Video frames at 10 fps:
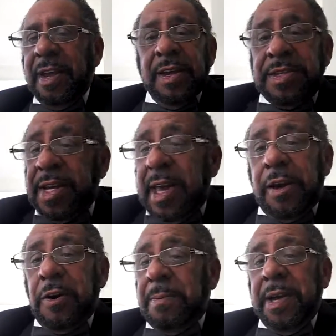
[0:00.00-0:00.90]
She ain't
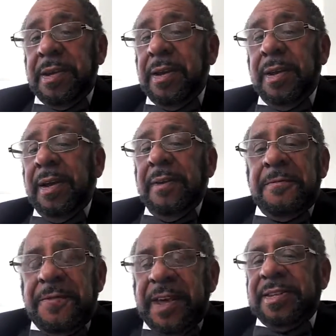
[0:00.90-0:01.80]
going to be able to
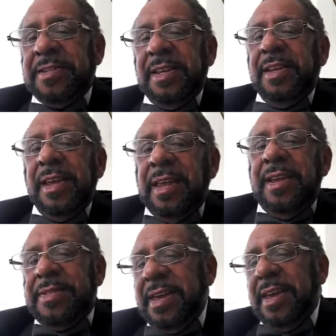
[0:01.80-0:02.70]
fix
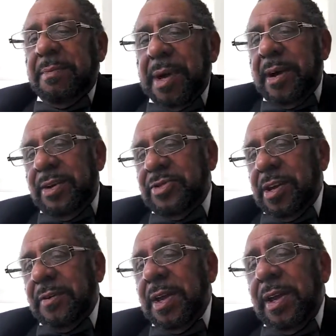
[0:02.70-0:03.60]
anything by herself.